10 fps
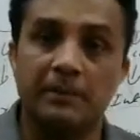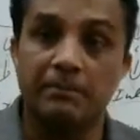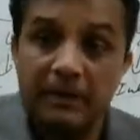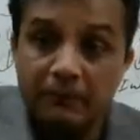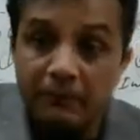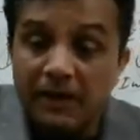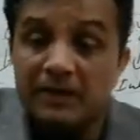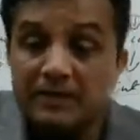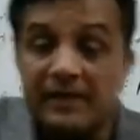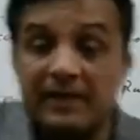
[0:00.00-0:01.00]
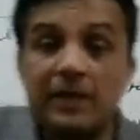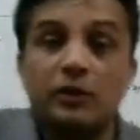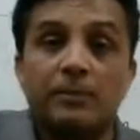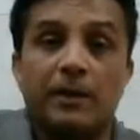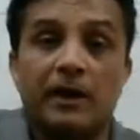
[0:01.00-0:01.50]
But we are thinking of
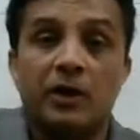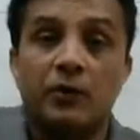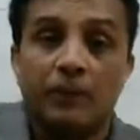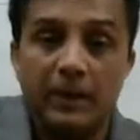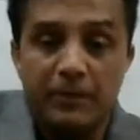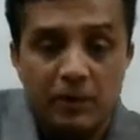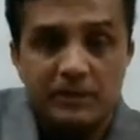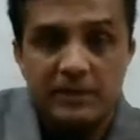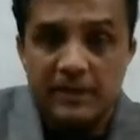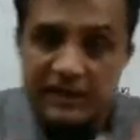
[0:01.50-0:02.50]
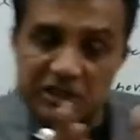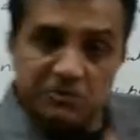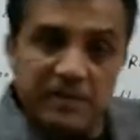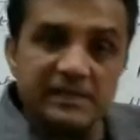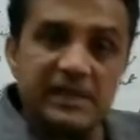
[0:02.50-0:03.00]
the part. Why? Because
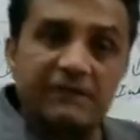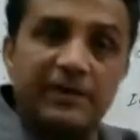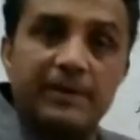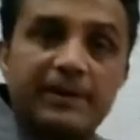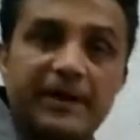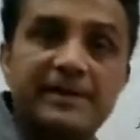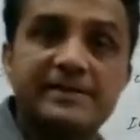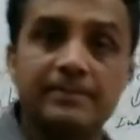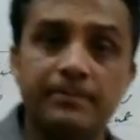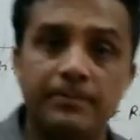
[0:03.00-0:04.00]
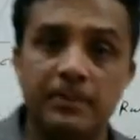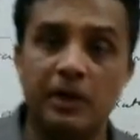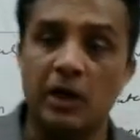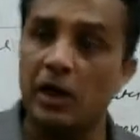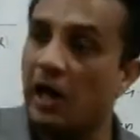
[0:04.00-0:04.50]
Kashmir is affected by terrorism.
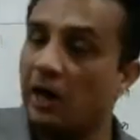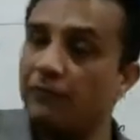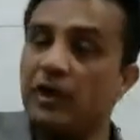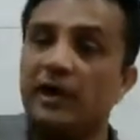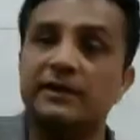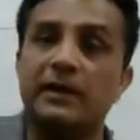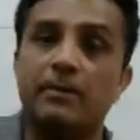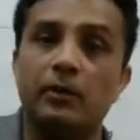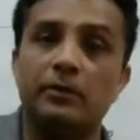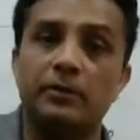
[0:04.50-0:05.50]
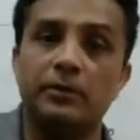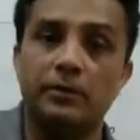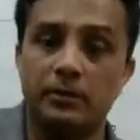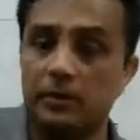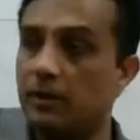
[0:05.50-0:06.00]
Have you heard about
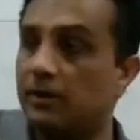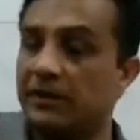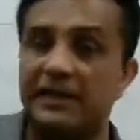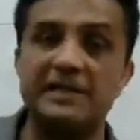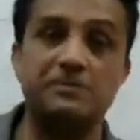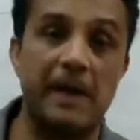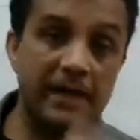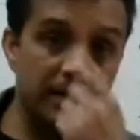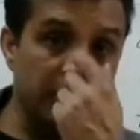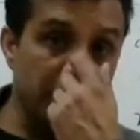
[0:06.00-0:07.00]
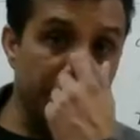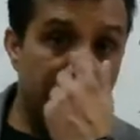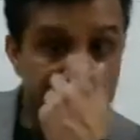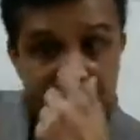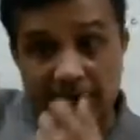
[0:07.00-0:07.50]
10 years back
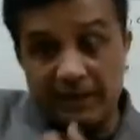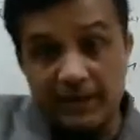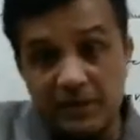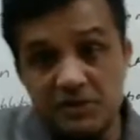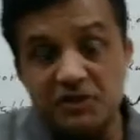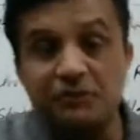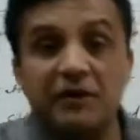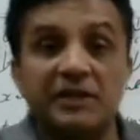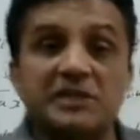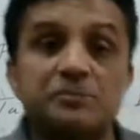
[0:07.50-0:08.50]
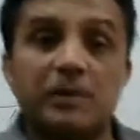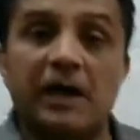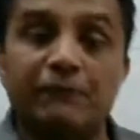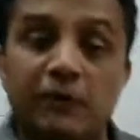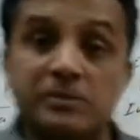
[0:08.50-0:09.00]
why Tata shifted his
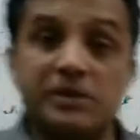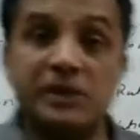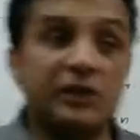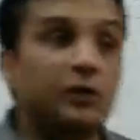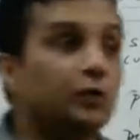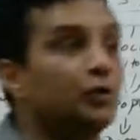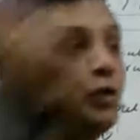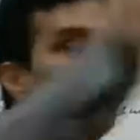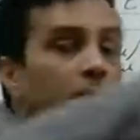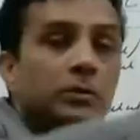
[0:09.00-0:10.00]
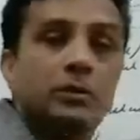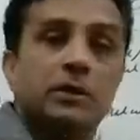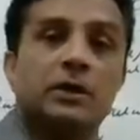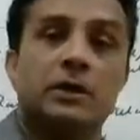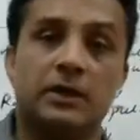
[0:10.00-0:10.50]
plant from Singur to
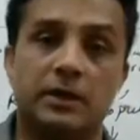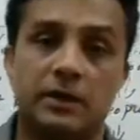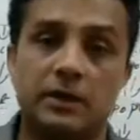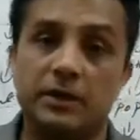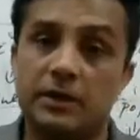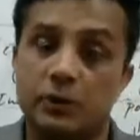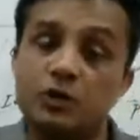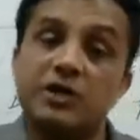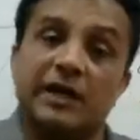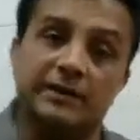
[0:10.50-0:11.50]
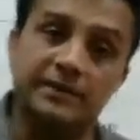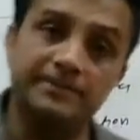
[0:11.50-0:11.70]
Gujarat?